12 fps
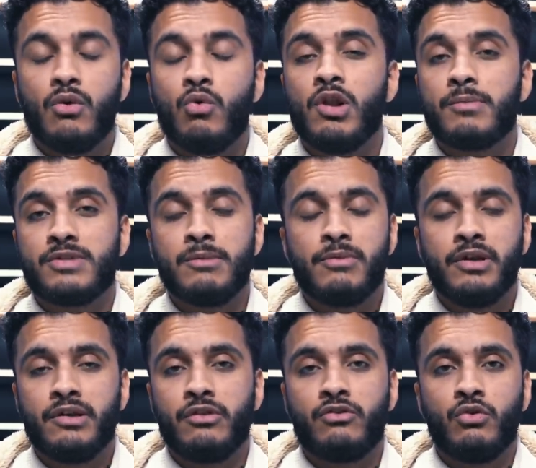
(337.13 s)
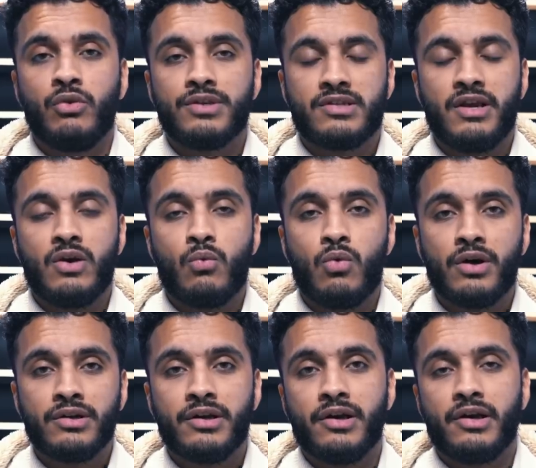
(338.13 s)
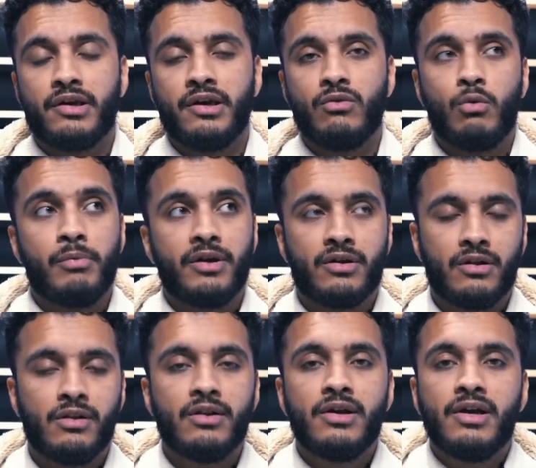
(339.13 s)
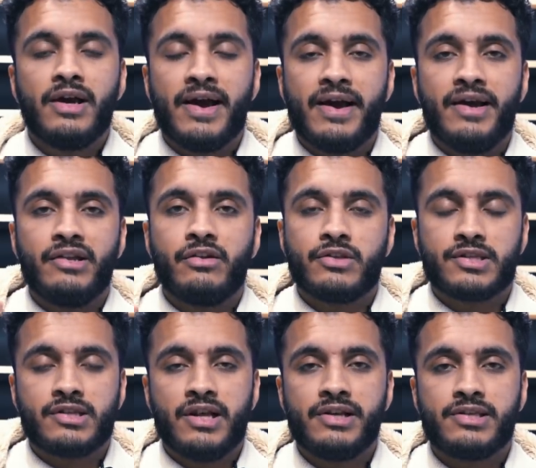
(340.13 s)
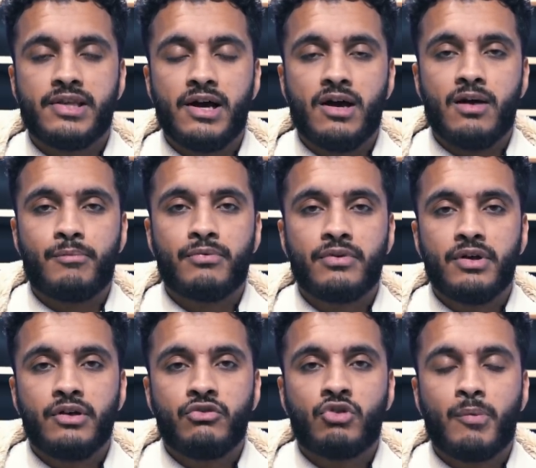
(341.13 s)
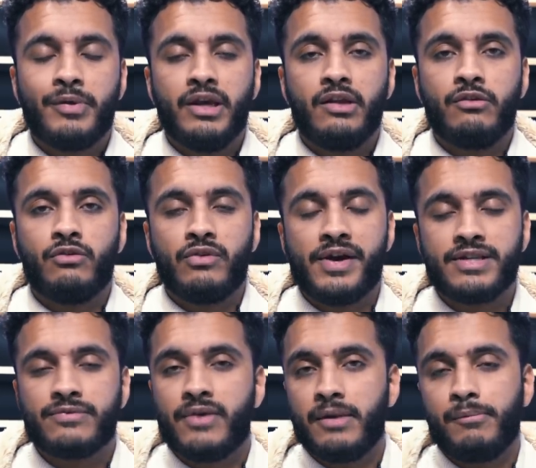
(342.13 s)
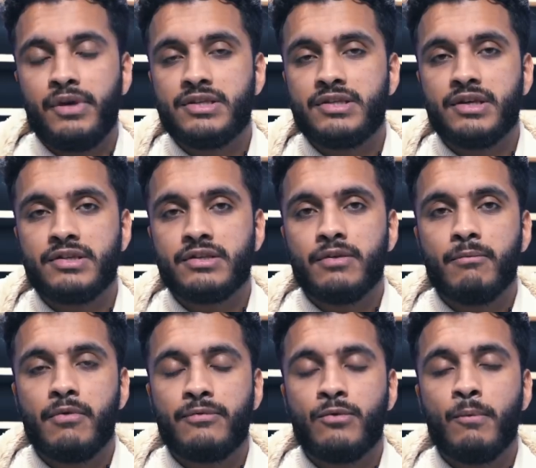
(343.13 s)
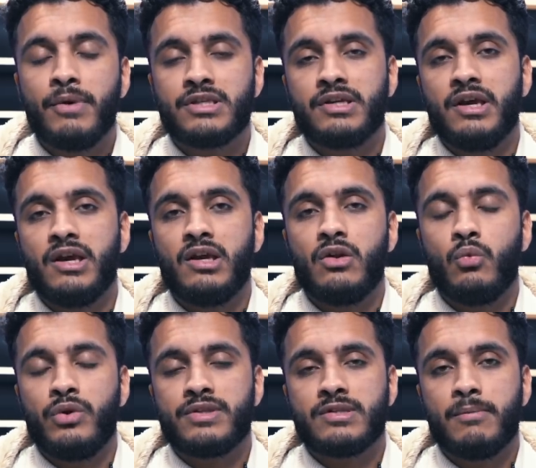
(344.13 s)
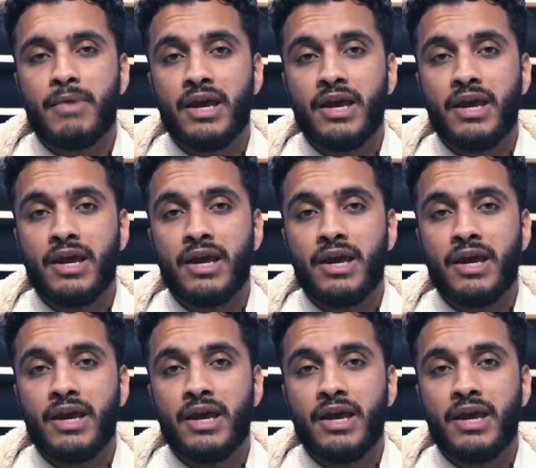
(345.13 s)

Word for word: All I'm simply gonna do is take one gherkin or pickle and slice that up, chopping it into nice fine pieces before mixing it in with some